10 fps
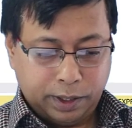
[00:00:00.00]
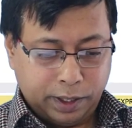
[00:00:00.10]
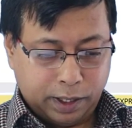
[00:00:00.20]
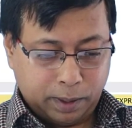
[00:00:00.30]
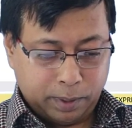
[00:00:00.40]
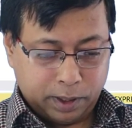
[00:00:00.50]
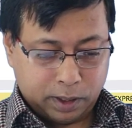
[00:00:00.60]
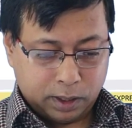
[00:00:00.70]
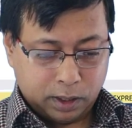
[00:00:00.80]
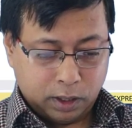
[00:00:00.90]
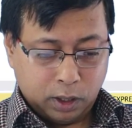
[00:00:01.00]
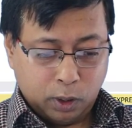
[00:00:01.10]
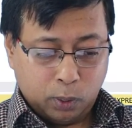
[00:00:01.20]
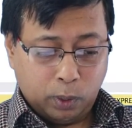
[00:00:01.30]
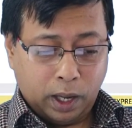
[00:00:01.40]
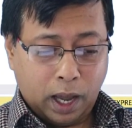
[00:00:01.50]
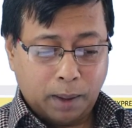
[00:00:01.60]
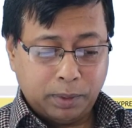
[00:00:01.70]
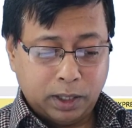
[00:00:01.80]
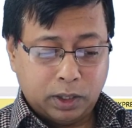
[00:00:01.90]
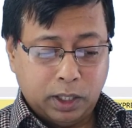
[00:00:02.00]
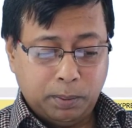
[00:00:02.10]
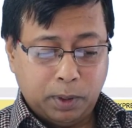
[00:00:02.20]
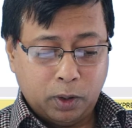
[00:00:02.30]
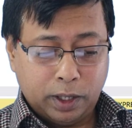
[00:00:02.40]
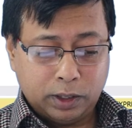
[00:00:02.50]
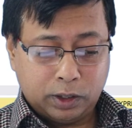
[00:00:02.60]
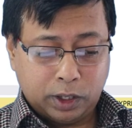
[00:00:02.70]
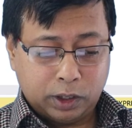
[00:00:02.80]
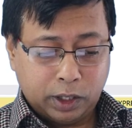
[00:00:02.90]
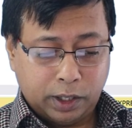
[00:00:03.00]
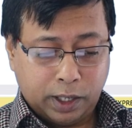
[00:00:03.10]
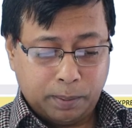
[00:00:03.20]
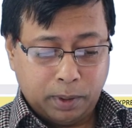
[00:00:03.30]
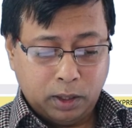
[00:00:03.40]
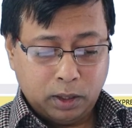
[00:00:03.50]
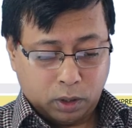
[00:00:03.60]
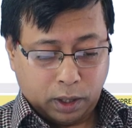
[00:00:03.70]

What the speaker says: database. We have this DBO registration table,